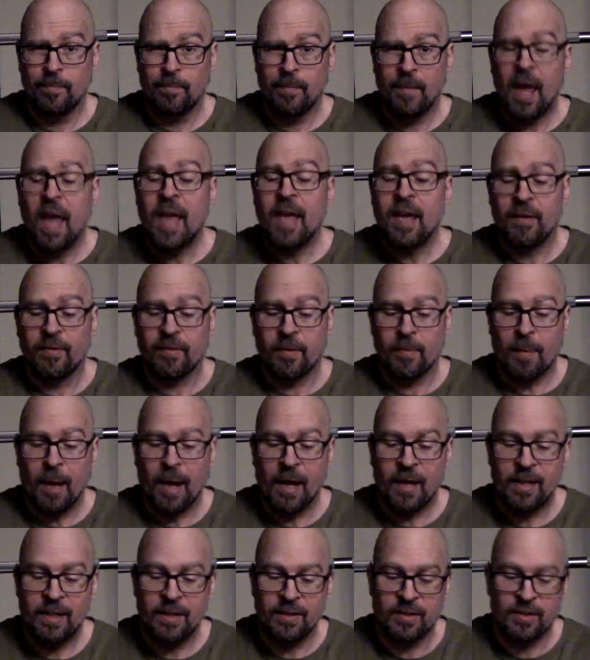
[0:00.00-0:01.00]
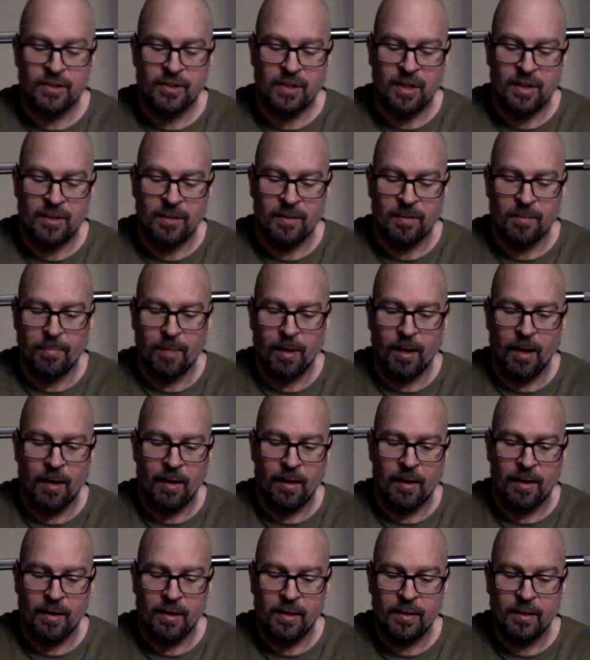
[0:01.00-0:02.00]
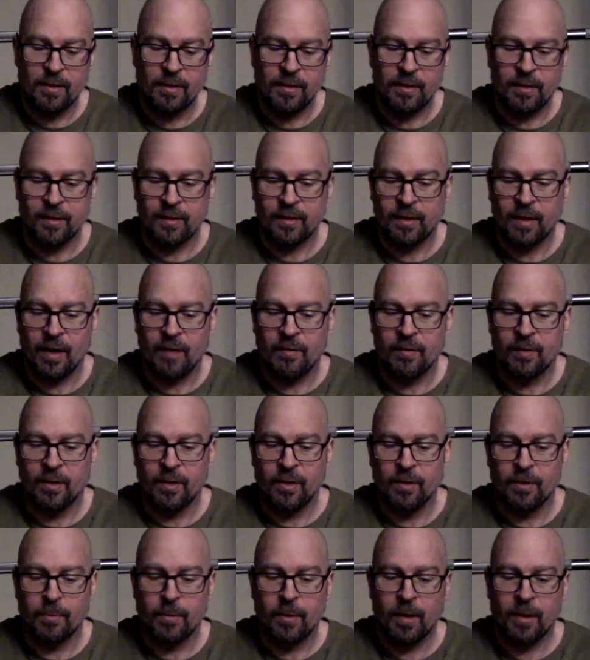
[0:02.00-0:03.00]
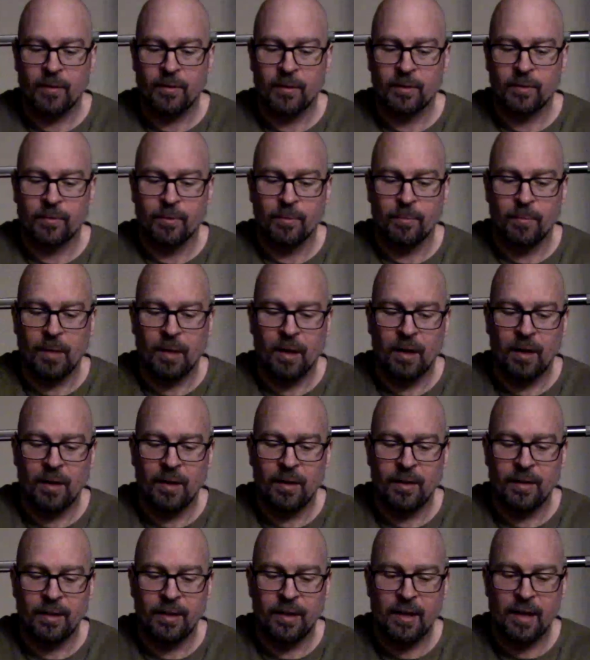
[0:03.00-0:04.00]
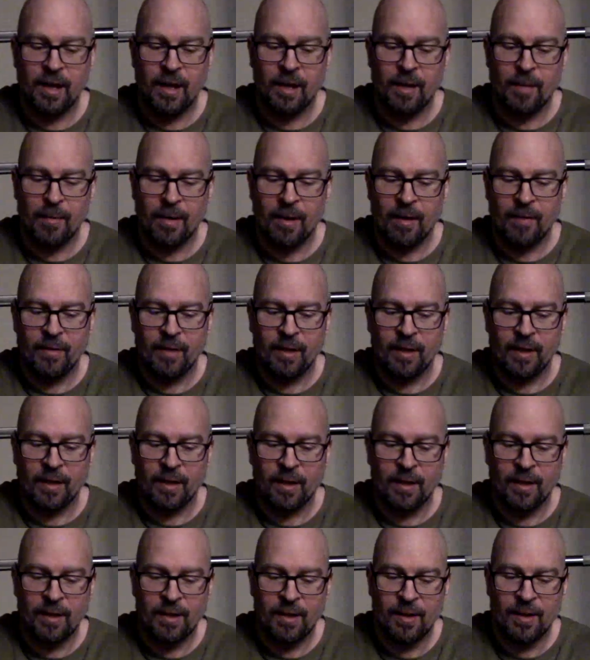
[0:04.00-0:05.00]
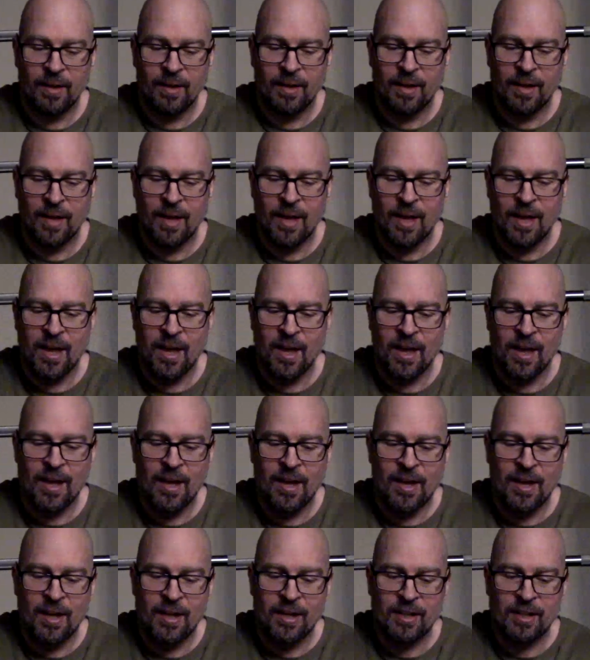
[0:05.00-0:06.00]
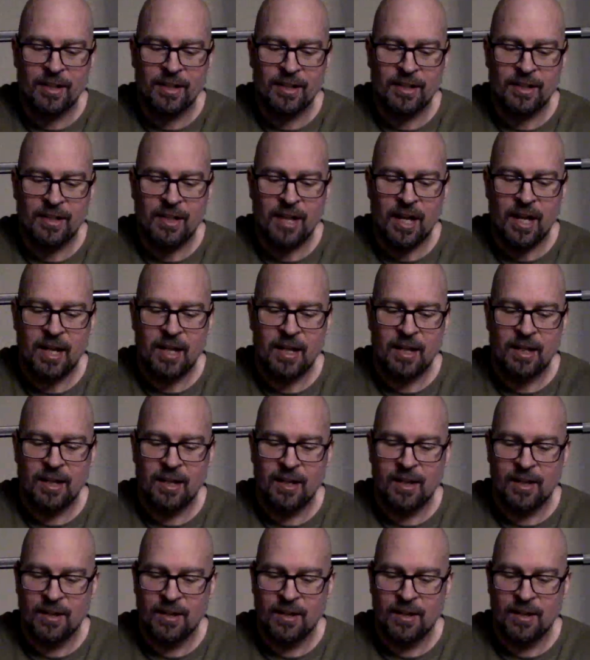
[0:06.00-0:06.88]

Hey everybody, it's Jason Blaha here, and it's time for another Breakfast with Blaha, and today I'm having steak,